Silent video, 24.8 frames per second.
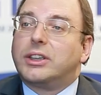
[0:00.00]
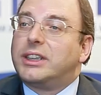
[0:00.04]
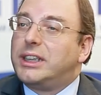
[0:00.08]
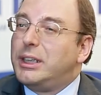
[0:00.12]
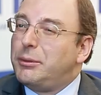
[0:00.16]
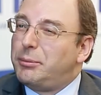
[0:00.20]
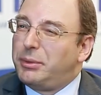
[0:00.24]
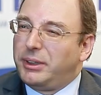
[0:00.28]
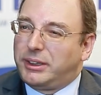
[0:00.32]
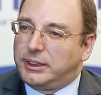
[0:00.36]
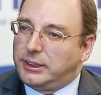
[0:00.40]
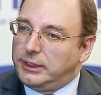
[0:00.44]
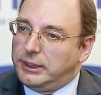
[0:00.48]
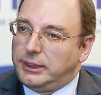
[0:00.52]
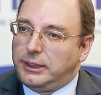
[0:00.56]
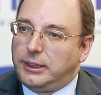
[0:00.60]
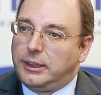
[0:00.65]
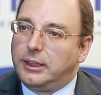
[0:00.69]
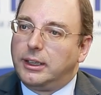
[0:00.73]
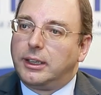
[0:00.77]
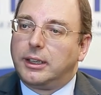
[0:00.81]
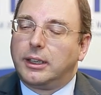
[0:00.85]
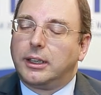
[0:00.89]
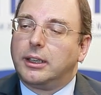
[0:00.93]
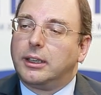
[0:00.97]
typically
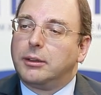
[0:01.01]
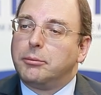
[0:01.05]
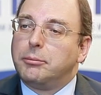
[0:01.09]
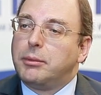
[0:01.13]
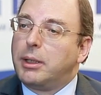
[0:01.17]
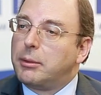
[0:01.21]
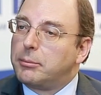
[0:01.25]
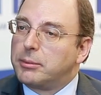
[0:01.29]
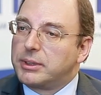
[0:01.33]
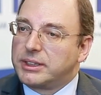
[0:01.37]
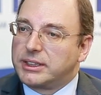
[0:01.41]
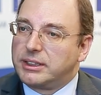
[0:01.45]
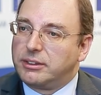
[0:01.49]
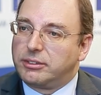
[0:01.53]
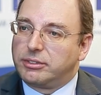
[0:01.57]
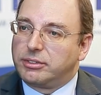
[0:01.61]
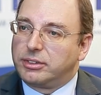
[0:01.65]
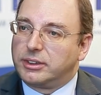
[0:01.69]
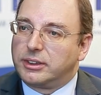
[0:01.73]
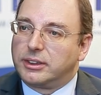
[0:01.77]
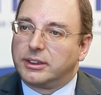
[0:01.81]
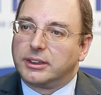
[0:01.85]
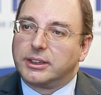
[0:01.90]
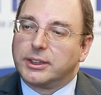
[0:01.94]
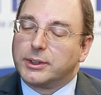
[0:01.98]
uh, members of
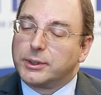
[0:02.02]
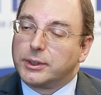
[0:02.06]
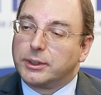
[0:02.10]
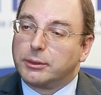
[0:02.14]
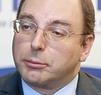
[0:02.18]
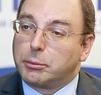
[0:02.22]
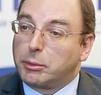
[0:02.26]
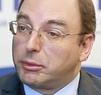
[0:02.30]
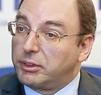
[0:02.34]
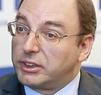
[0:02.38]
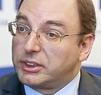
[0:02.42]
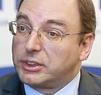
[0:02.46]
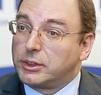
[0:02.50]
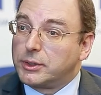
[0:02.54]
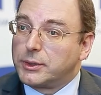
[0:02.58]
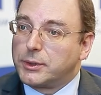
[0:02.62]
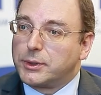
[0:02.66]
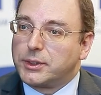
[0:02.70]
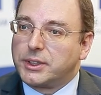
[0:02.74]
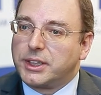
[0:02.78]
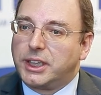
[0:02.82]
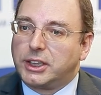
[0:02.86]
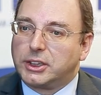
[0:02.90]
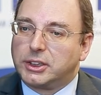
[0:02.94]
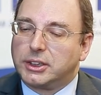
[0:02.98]
uh, professional
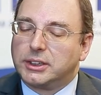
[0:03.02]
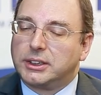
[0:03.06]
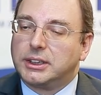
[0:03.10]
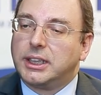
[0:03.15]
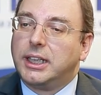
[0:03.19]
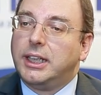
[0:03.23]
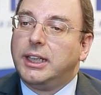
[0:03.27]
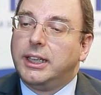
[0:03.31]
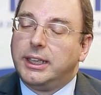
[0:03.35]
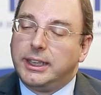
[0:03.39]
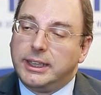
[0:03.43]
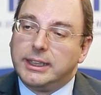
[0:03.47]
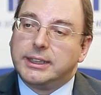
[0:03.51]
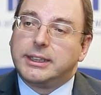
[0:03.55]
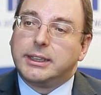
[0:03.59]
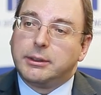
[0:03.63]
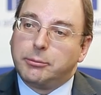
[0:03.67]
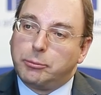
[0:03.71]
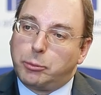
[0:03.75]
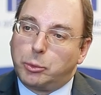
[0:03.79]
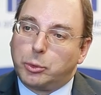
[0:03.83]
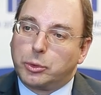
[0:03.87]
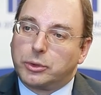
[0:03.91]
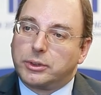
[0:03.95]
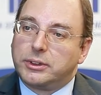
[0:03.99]
associations is
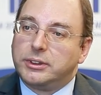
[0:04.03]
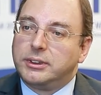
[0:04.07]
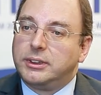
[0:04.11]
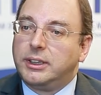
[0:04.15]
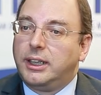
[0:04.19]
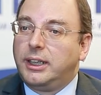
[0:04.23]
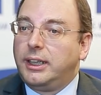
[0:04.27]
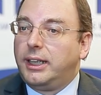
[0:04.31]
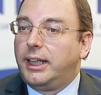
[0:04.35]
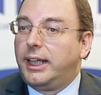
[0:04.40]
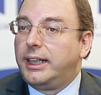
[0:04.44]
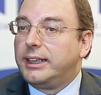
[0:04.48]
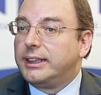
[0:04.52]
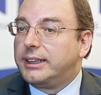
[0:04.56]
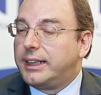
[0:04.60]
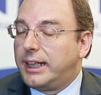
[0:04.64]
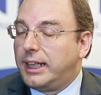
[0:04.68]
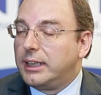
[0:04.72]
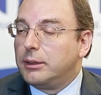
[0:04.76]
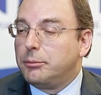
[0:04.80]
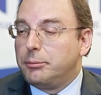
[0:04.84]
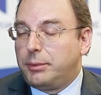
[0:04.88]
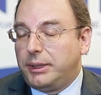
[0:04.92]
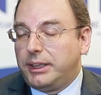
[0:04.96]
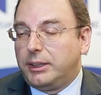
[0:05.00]
important and
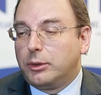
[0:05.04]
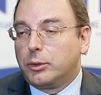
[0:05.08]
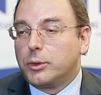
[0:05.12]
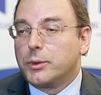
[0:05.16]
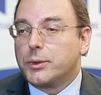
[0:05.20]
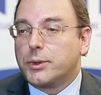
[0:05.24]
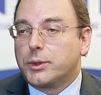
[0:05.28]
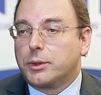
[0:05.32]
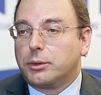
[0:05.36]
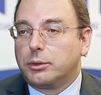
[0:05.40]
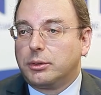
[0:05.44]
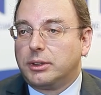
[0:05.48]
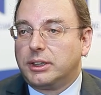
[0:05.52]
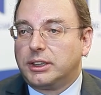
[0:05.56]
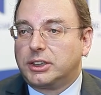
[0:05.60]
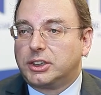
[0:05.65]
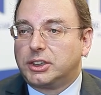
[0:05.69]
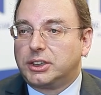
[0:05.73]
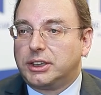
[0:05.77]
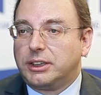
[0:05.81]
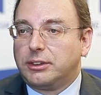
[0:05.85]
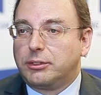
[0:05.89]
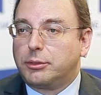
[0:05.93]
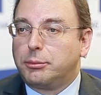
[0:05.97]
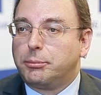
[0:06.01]
can be also
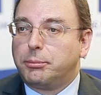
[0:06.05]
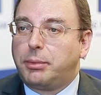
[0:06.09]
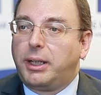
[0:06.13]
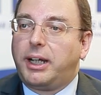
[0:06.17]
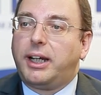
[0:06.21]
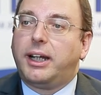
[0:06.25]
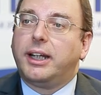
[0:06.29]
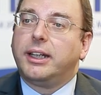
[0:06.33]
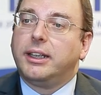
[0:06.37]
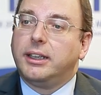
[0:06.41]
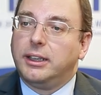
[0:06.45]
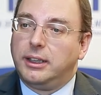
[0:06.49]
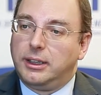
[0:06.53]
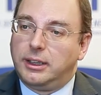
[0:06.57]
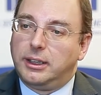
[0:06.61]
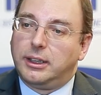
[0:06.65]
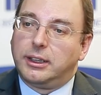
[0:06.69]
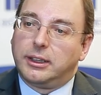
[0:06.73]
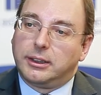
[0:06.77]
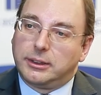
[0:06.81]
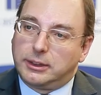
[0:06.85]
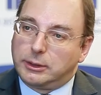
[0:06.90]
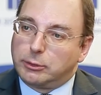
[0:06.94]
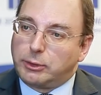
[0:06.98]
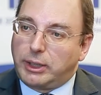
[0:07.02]
achieved by
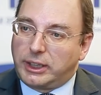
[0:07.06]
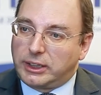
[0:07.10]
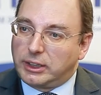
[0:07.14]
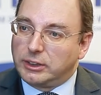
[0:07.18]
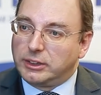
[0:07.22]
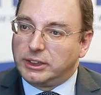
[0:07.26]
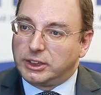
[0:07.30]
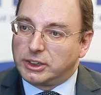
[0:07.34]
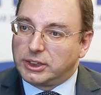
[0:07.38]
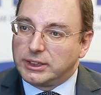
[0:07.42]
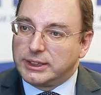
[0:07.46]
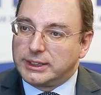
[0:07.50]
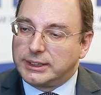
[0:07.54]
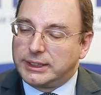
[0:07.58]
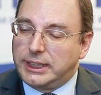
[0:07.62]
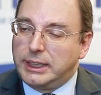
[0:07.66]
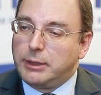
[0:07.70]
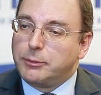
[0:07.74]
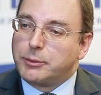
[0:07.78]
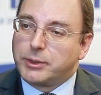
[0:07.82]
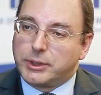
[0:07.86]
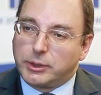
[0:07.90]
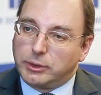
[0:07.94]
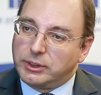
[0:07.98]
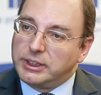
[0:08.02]
uh, the recognition
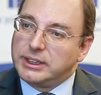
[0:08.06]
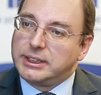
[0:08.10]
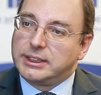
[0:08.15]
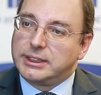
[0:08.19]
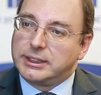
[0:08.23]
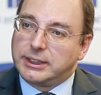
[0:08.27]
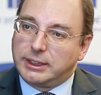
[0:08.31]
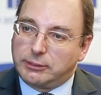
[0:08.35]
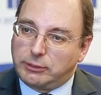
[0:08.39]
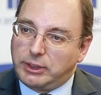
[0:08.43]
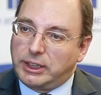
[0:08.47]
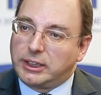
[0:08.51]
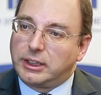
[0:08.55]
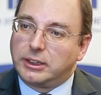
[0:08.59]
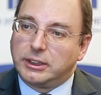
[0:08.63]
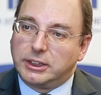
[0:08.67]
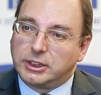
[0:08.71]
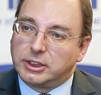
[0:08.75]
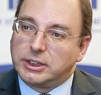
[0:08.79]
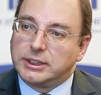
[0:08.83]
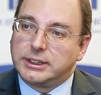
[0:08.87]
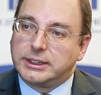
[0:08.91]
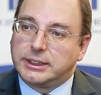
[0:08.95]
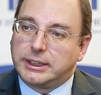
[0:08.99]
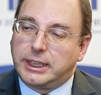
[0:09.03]
scheme. So this
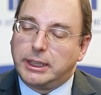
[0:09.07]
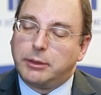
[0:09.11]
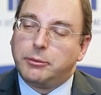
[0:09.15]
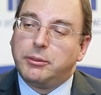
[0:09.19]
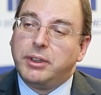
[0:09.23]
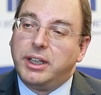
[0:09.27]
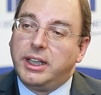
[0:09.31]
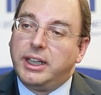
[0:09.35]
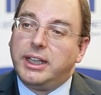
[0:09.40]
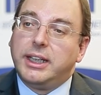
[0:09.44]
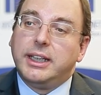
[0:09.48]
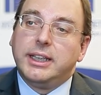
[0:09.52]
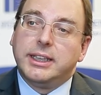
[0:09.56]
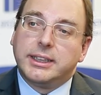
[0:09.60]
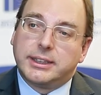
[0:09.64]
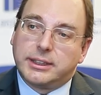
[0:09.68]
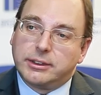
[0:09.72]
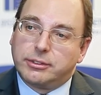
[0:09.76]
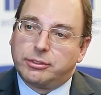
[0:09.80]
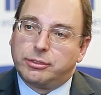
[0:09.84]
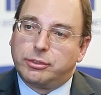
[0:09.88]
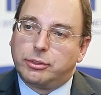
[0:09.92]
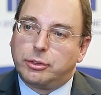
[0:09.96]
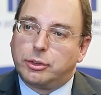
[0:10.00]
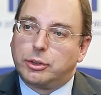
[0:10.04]
recognition scheme is a
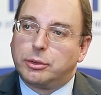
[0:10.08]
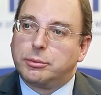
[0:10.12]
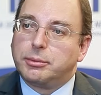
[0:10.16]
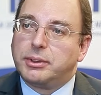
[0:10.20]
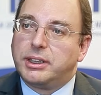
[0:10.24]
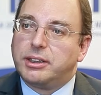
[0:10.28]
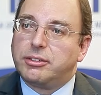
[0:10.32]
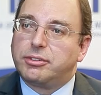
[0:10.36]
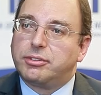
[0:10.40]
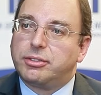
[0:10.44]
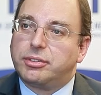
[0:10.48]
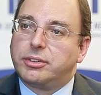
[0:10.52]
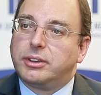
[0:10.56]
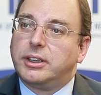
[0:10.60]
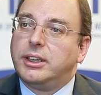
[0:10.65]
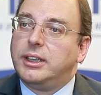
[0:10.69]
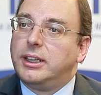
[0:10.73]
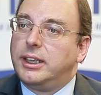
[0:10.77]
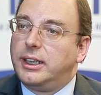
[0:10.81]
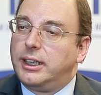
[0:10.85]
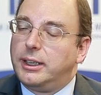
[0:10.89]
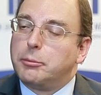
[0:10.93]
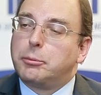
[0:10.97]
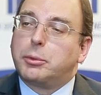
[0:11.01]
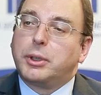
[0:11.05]
form of
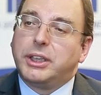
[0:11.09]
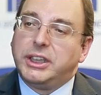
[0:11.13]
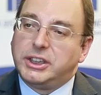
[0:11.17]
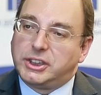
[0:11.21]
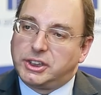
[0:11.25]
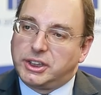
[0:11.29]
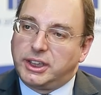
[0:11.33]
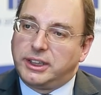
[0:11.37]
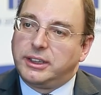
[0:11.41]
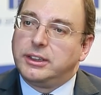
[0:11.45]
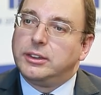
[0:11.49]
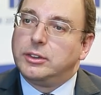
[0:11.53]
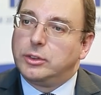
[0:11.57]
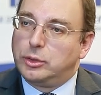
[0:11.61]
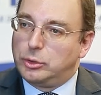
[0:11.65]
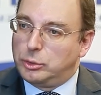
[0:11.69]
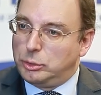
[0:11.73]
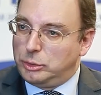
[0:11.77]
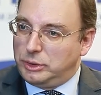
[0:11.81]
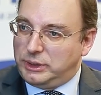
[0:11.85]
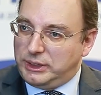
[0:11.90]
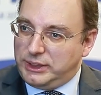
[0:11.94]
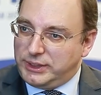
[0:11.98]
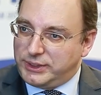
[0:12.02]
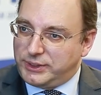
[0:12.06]
bridging
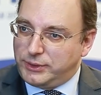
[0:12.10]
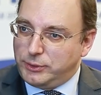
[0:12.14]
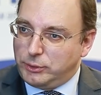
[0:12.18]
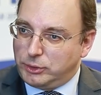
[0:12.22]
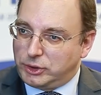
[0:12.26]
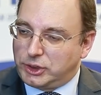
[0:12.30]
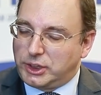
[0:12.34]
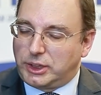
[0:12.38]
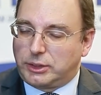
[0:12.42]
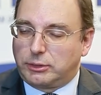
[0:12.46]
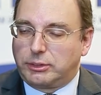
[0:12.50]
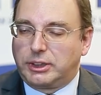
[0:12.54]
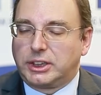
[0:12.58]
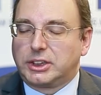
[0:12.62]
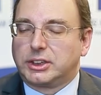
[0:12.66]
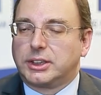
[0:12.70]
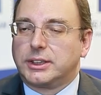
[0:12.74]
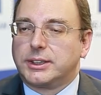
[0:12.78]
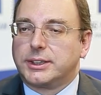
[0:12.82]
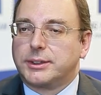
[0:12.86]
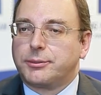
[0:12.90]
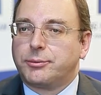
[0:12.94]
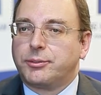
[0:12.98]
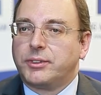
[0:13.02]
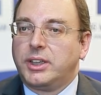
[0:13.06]
to these new
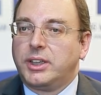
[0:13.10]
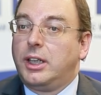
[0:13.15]
generations.